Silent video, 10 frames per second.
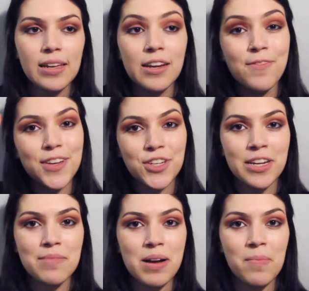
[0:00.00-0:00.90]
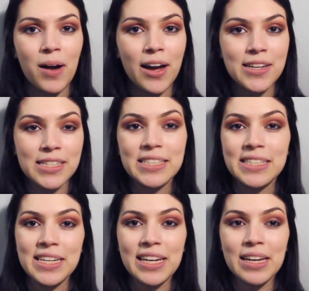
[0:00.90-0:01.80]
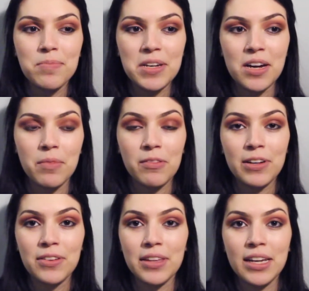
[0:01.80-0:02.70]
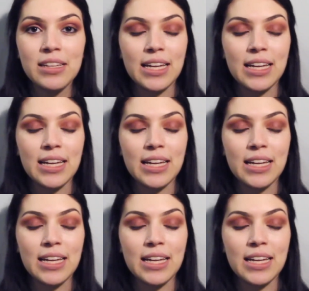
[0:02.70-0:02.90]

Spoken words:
envision in my mind and seeing it become a real thing.